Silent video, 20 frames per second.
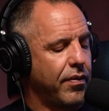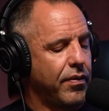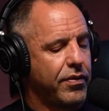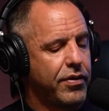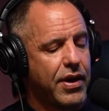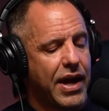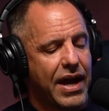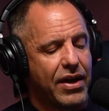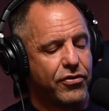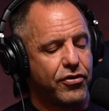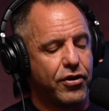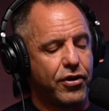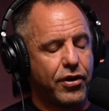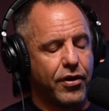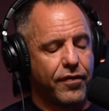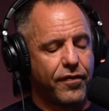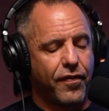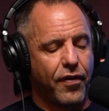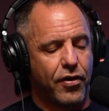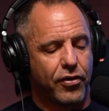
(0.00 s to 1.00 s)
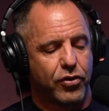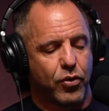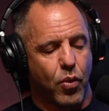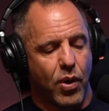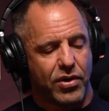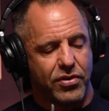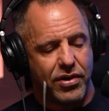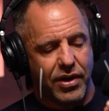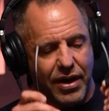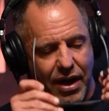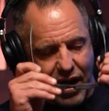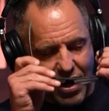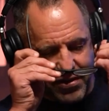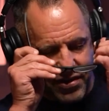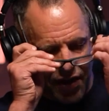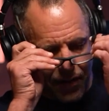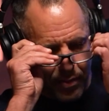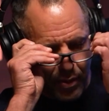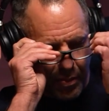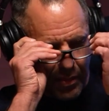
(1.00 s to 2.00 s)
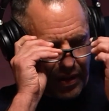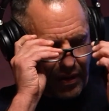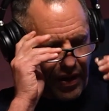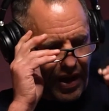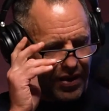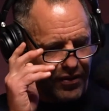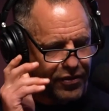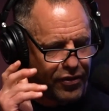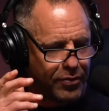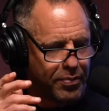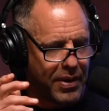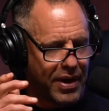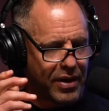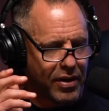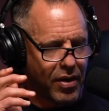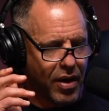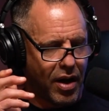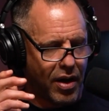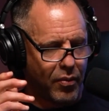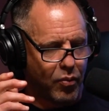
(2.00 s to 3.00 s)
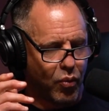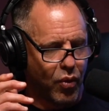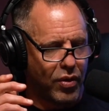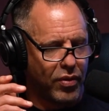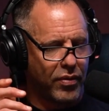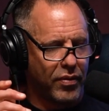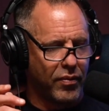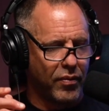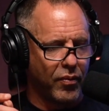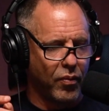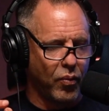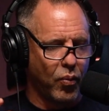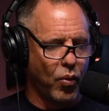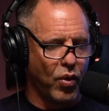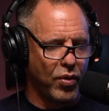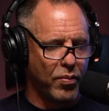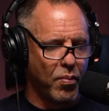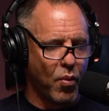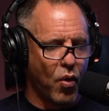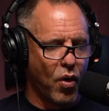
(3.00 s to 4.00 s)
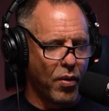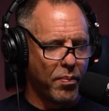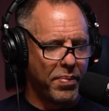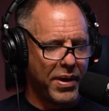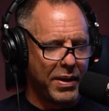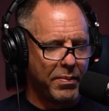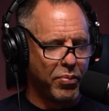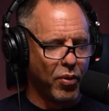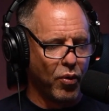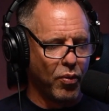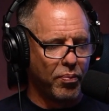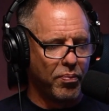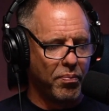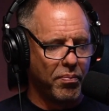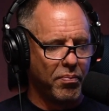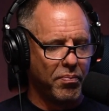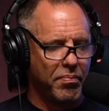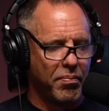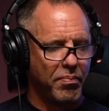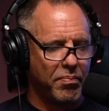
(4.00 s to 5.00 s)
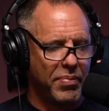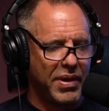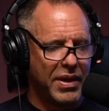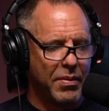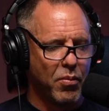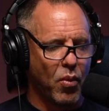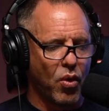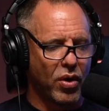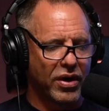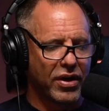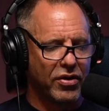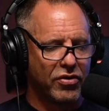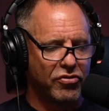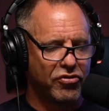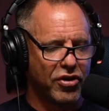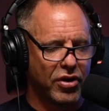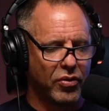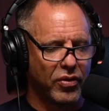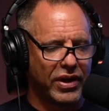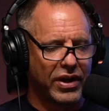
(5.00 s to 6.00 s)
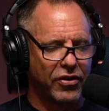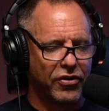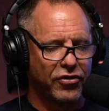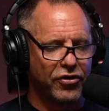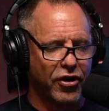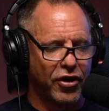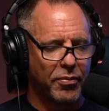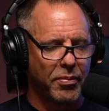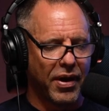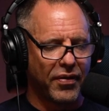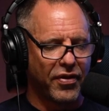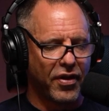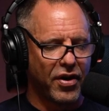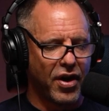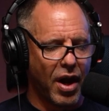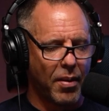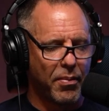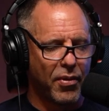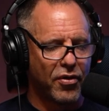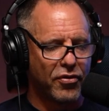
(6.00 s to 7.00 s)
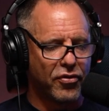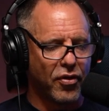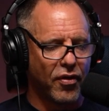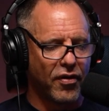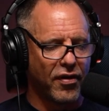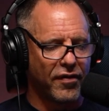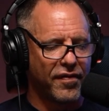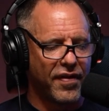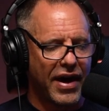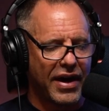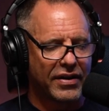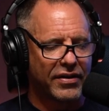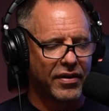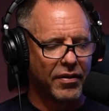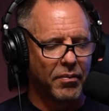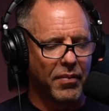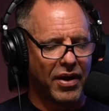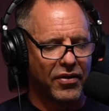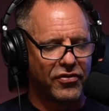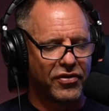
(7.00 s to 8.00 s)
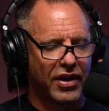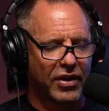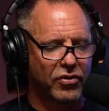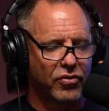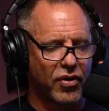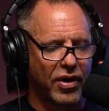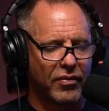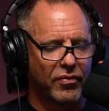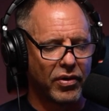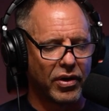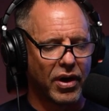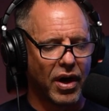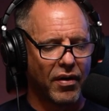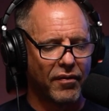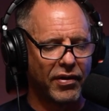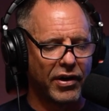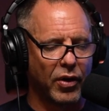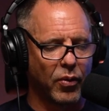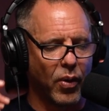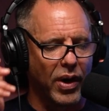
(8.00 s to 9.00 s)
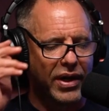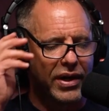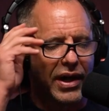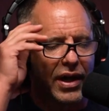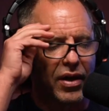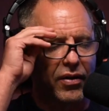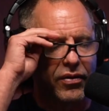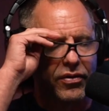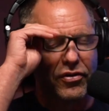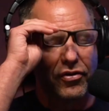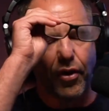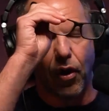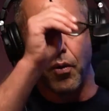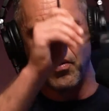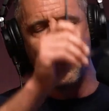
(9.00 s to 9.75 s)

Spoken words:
answer your first question, gosh, I put my glasses back on. Would more people be more generally concerned about the numbers or the fact that my sex drive and recovery are way down? So